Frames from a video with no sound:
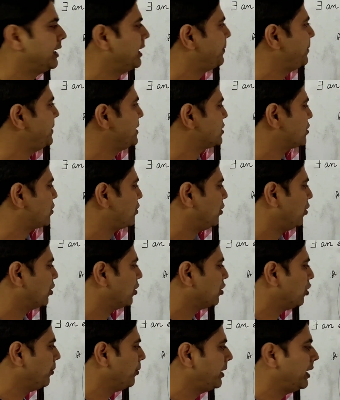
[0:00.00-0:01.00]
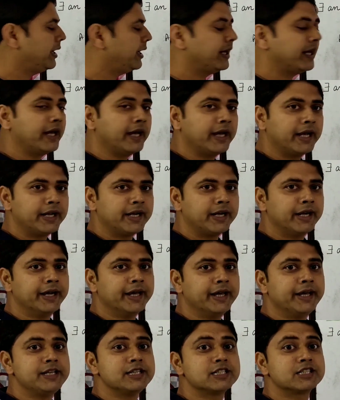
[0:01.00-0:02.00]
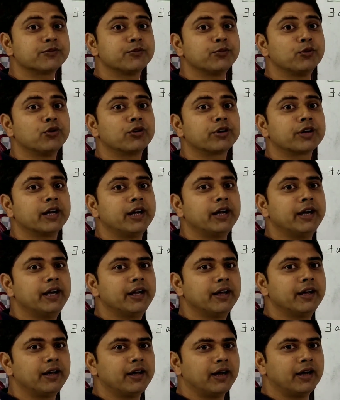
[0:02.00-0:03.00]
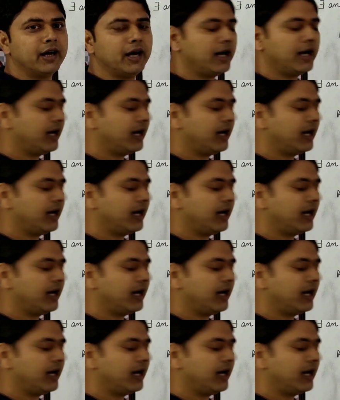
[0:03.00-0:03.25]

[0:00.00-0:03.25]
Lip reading: That means codomain and range both are